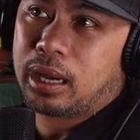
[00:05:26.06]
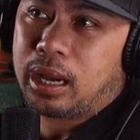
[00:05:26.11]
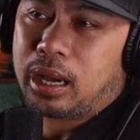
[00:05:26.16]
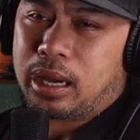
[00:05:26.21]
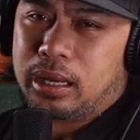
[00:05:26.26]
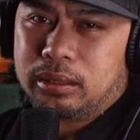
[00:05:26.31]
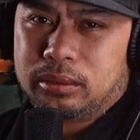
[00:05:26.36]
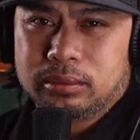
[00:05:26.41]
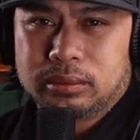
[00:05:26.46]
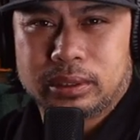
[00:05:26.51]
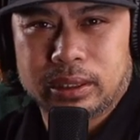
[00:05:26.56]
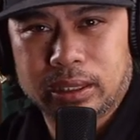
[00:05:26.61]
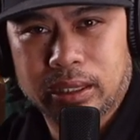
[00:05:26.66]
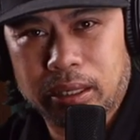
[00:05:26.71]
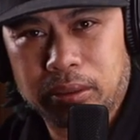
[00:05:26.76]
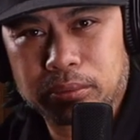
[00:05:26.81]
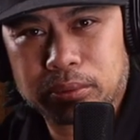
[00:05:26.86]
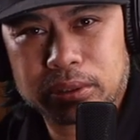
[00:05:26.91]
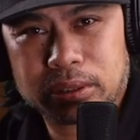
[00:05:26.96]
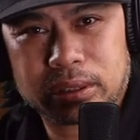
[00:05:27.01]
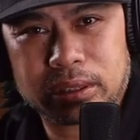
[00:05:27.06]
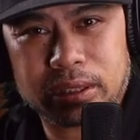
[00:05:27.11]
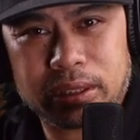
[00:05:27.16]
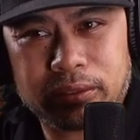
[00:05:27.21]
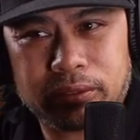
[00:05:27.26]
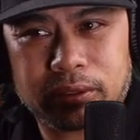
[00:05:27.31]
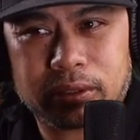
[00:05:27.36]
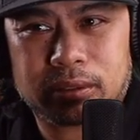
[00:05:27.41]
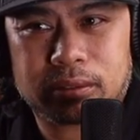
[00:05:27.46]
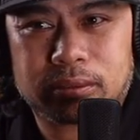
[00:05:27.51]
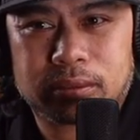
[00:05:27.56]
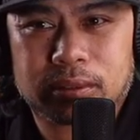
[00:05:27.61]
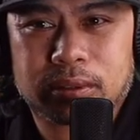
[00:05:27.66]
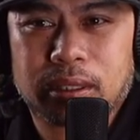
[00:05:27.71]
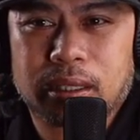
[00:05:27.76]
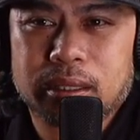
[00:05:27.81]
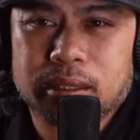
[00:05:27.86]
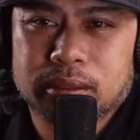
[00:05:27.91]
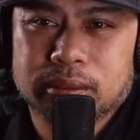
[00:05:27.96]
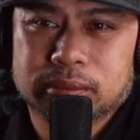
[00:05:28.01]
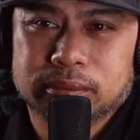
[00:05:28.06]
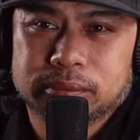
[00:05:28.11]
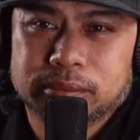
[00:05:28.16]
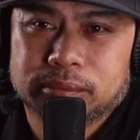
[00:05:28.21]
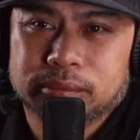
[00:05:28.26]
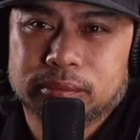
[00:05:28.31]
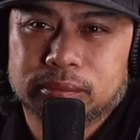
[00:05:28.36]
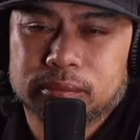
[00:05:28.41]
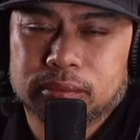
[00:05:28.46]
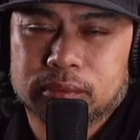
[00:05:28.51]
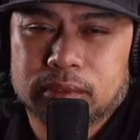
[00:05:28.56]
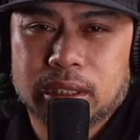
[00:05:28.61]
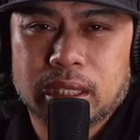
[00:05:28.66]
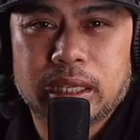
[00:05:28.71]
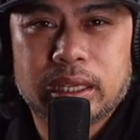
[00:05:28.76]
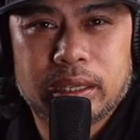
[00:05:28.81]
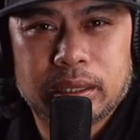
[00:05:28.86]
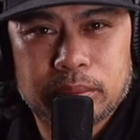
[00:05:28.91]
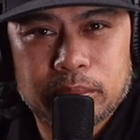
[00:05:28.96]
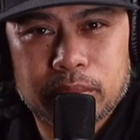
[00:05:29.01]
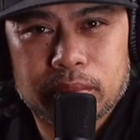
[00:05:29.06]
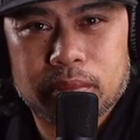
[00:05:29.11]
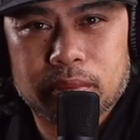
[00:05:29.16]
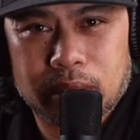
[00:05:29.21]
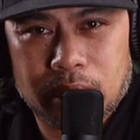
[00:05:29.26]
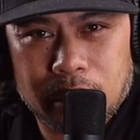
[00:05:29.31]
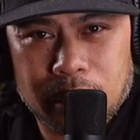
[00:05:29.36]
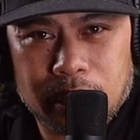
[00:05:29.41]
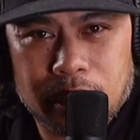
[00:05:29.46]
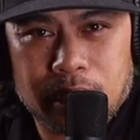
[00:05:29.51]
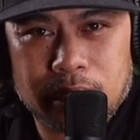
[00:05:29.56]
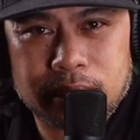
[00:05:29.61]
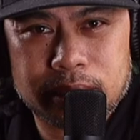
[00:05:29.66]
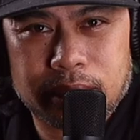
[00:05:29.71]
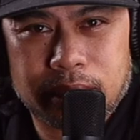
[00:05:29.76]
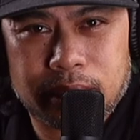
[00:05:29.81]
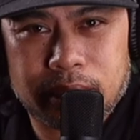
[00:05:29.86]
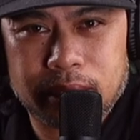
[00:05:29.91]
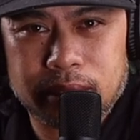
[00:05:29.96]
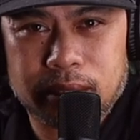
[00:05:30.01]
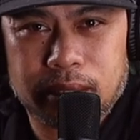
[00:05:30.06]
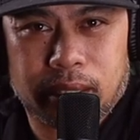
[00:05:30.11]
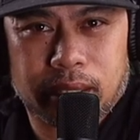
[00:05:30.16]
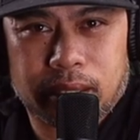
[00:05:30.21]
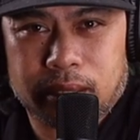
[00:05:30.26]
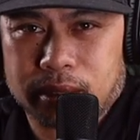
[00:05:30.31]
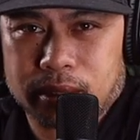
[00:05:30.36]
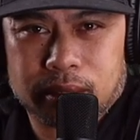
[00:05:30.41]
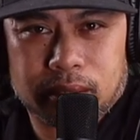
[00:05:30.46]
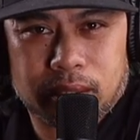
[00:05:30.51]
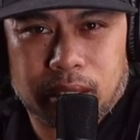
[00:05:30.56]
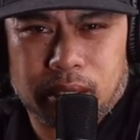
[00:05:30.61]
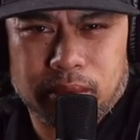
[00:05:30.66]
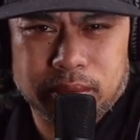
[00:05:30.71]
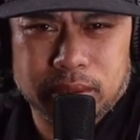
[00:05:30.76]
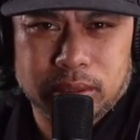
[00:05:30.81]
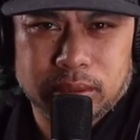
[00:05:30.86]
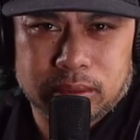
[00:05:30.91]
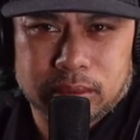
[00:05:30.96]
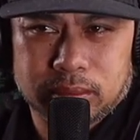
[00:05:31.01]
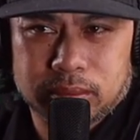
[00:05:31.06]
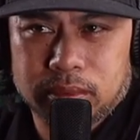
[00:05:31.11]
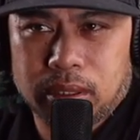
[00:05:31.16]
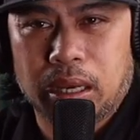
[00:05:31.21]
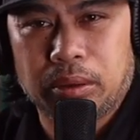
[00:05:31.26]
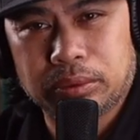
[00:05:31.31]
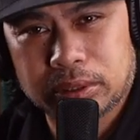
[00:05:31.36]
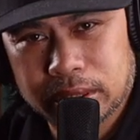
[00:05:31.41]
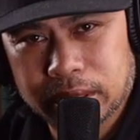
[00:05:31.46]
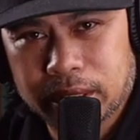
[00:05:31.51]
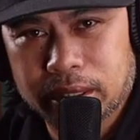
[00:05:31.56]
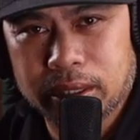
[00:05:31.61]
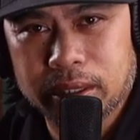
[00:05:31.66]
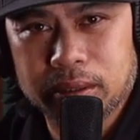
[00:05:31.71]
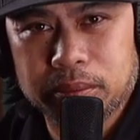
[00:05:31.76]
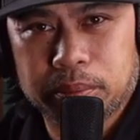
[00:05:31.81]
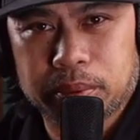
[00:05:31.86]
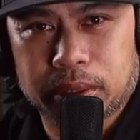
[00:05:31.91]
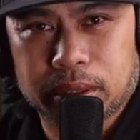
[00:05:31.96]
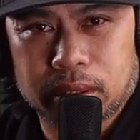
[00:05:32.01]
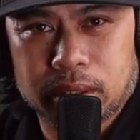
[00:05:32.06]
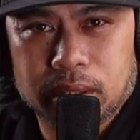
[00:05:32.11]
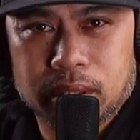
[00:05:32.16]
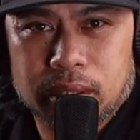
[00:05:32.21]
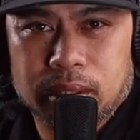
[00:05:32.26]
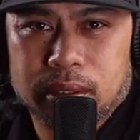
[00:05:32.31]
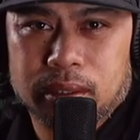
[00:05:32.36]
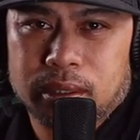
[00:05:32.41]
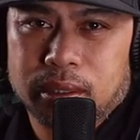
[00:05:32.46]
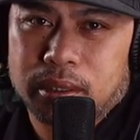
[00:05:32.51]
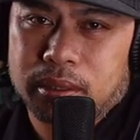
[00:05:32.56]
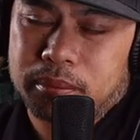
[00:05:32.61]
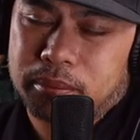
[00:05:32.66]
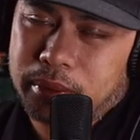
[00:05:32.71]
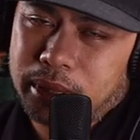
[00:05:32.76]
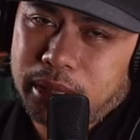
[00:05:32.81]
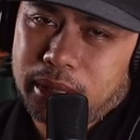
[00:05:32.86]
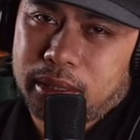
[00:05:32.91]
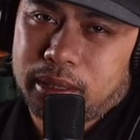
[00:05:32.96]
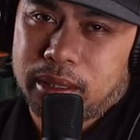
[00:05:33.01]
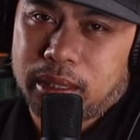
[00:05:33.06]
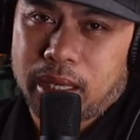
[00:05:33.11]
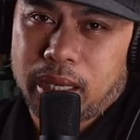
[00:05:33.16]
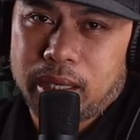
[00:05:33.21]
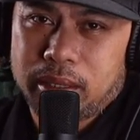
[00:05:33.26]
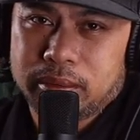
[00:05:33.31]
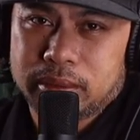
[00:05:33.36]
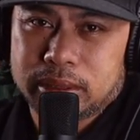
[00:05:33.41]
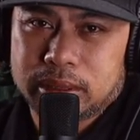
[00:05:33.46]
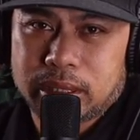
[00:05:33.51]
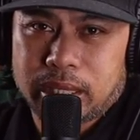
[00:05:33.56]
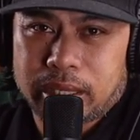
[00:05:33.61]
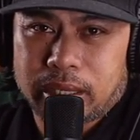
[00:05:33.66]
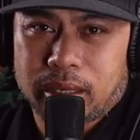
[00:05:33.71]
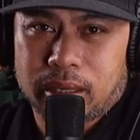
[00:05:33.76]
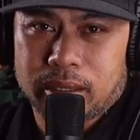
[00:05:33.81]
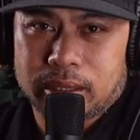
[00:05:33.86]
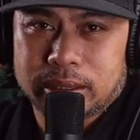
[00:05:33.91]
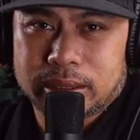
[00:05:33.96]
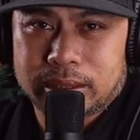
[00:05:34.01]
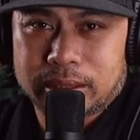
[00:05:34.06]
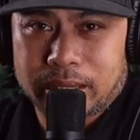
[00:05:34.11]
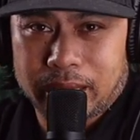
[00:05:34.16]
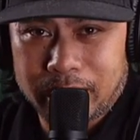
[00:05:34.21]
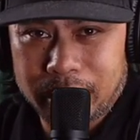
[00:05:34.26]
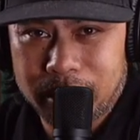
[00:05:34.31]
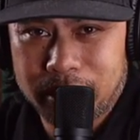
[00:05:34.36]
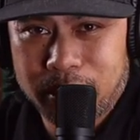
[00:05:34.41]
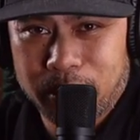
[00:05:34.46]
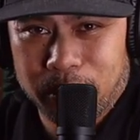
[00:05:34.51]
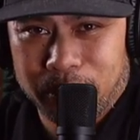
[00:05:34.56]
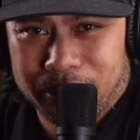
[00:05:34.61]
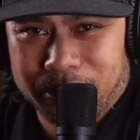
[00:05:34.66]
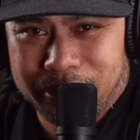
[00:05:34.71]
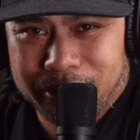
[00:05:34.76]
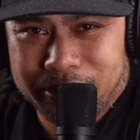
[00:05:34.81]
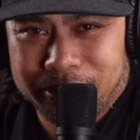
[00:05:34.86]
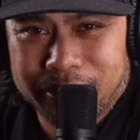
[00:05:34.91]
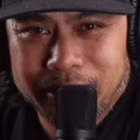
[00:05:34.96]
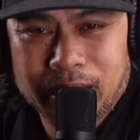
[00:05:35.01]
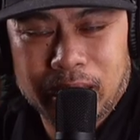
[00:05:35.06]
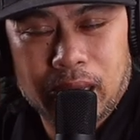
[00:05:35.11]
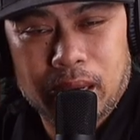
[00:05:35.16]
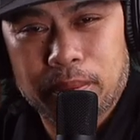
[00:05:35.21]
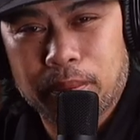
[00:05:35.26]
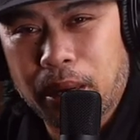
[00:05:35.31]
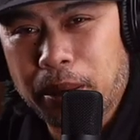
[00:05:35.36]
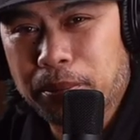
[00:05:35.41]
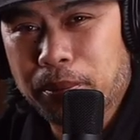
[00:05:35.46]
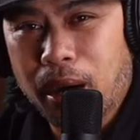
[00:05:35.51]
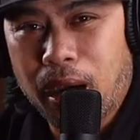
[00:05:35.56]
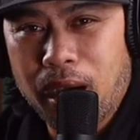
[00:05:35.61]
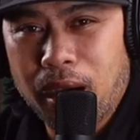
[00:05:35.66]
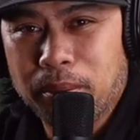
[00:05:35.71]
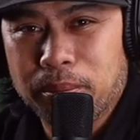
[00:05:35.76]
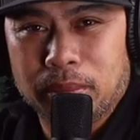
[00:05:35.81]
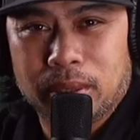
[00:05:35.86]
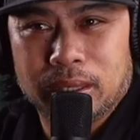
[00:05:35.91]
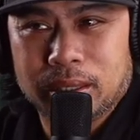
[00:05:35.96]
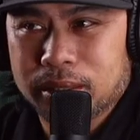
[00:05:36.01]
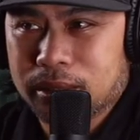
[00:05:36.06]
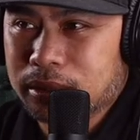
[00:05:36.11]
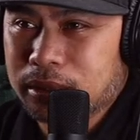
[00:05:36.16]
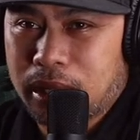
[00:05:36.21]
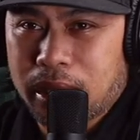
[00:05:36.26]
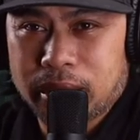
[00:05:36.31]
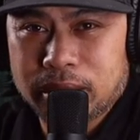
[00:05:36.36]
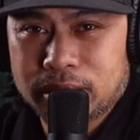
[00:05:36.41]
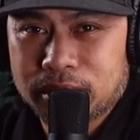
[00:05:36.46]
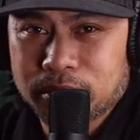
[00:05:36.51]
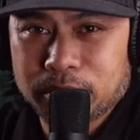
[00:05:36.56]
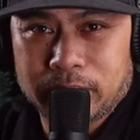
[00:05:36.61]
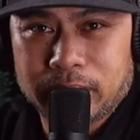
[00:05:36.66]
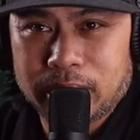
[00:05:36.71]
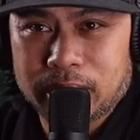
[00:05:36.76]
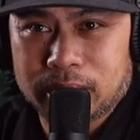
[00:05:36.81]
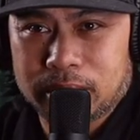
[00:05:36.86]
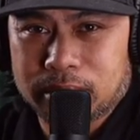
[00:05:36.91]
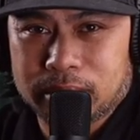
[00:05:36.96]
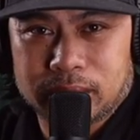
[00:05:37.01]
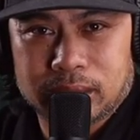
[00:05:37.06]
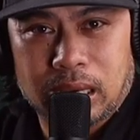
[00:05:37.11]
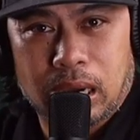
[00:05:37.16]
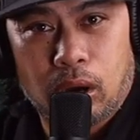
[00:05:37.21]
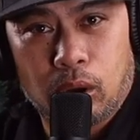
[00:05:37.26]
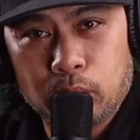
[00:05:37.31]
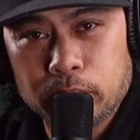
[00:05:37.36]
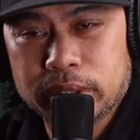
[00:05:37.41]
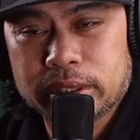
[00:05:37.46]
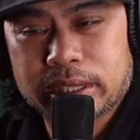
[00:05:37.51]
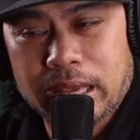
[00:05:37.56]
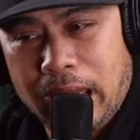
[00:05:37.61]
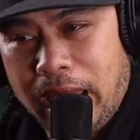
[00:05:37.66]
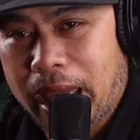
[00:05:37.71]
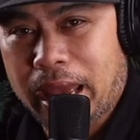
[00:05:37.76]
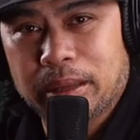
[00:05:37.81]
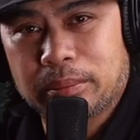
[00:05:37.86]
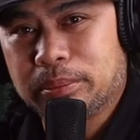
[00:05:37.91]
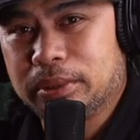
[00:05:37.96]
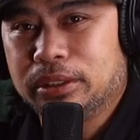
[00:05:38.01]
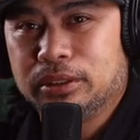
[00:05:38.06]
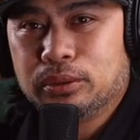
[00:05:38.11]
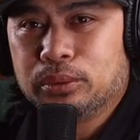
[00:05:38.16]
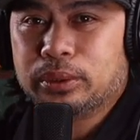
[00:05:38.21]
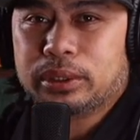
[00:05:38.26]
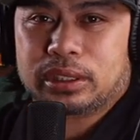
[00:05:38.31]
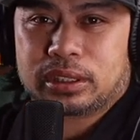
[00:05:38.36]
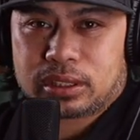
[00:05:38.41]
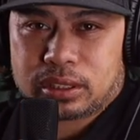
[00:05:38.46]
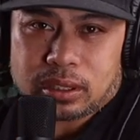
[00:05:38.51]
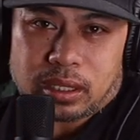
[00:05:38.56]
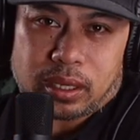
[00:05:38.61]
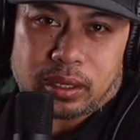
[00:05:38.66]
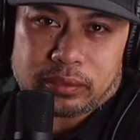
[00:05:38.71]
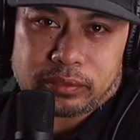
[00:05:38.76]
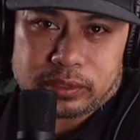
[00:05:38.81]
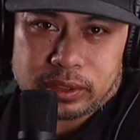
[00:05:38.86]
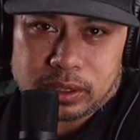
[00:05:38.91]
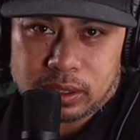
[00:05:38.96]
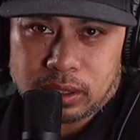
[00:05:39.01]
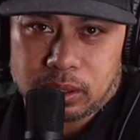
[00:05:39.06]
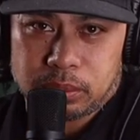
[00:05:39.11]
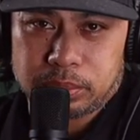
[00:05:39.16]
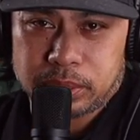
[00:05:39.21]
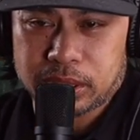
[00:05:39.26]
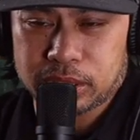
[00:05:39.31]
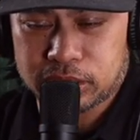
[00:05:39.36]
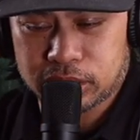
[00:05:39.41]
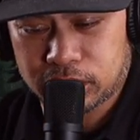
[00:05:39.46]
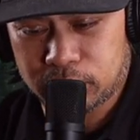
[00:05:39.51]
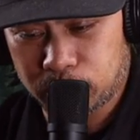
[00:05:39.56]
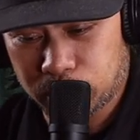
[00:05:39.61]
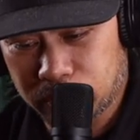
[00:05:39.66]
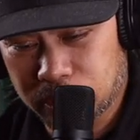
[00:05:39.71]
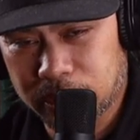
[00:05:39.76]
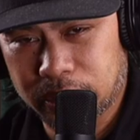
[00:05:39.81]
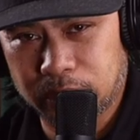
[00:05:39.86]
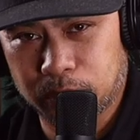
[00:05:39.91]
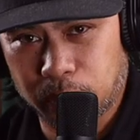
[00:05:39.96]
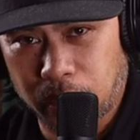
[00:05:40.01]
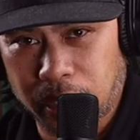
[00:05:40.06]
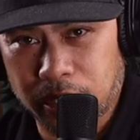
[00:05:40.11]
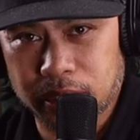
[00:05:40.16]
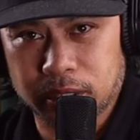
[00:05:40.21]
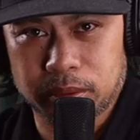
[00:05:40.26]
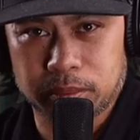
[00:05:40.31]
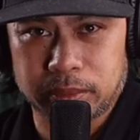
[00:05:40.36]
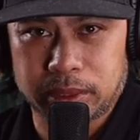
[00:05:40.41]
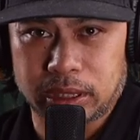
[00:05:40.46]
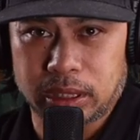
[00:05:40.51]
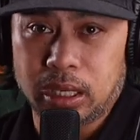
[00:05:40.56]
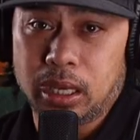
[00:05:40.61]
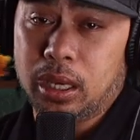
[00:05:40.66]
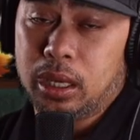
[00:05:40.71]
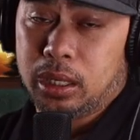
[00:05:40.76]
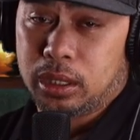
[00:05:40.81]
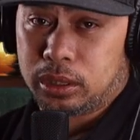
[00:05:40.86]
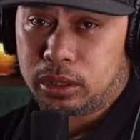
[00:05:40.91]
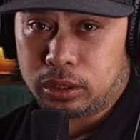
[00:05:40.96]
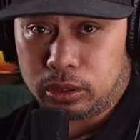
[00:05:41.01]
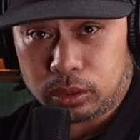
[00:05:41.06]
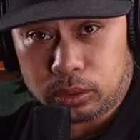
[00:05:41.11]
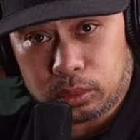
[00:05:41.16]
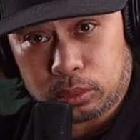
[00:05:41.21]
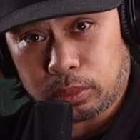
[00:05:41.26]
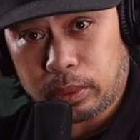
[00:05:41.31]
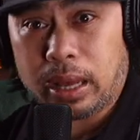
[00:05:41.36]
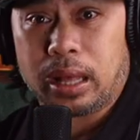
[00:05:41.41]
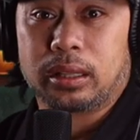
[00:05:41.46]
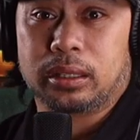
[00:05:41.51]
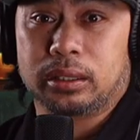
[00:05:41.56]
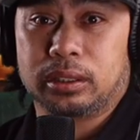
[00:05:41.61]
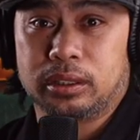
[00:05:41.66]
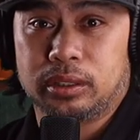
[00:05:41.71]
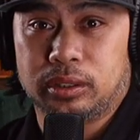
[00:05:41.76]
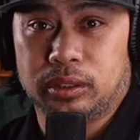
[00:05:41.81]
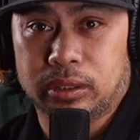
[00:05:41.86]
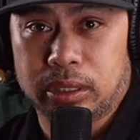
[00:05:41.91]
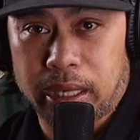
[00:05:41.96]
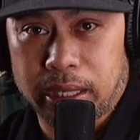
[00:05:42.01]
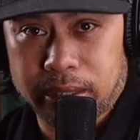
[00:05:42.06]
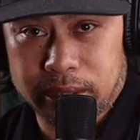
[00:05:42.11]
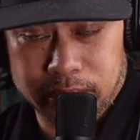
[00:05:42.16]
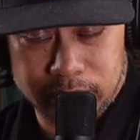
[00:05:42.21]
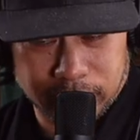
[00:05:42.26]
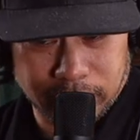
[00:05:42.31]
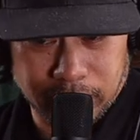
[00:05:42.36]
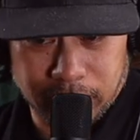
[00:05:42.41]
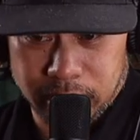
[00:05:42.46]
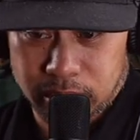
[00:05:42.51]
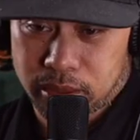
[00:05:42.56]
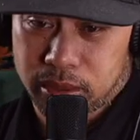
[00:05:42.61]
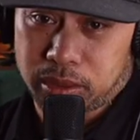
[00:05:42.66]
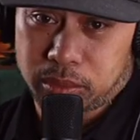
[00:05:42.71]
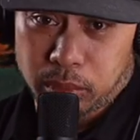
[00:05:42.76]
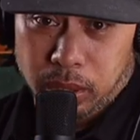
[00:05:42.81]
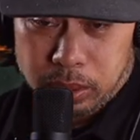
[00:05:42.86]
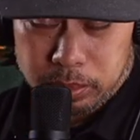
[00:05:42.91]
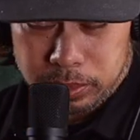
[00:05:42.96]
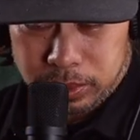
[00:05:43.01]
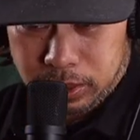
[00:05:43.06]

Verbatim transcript: I don't think I was even thinking as a kid. Like I was, I was a kid, but man, I was like on a schedule. my mom, I swear, always had me doing stuff, you know, because she really wanted me to do well in the United States. She wanted